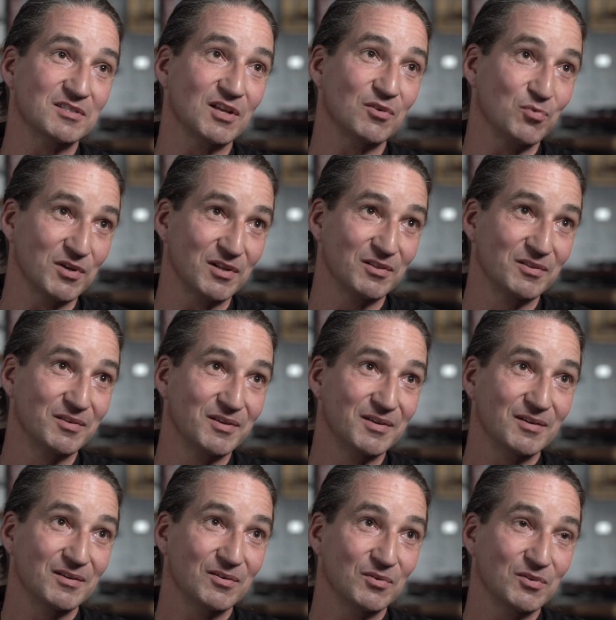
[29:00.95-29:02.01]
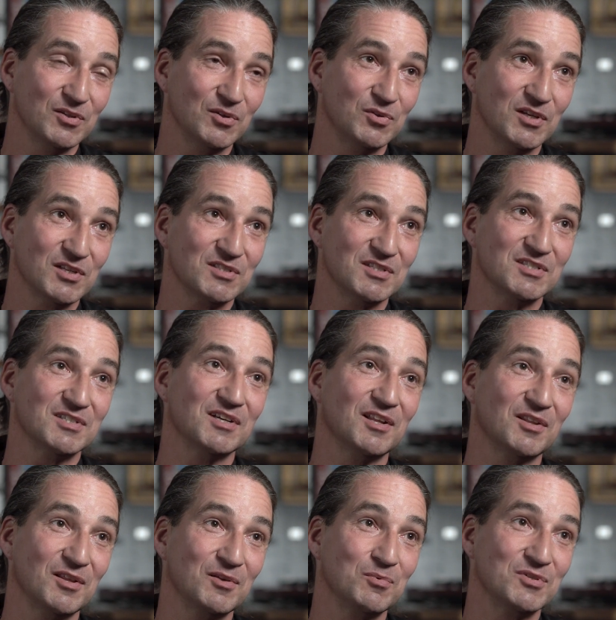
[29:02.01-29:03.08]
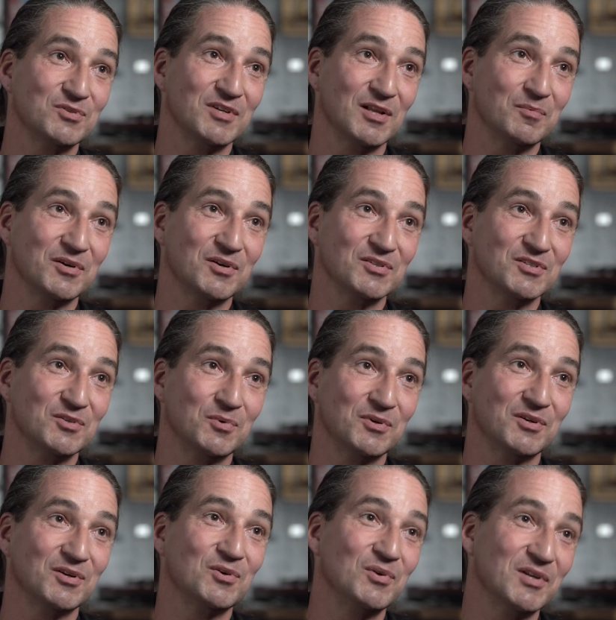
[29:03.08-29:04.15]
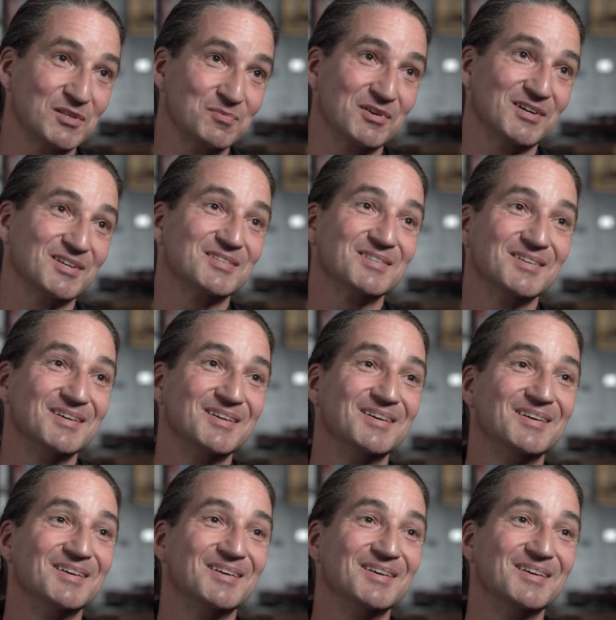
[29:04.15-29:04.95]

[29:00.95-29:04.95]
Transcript: is that real? Or did you just decide that it was real because you wanted a cool experience?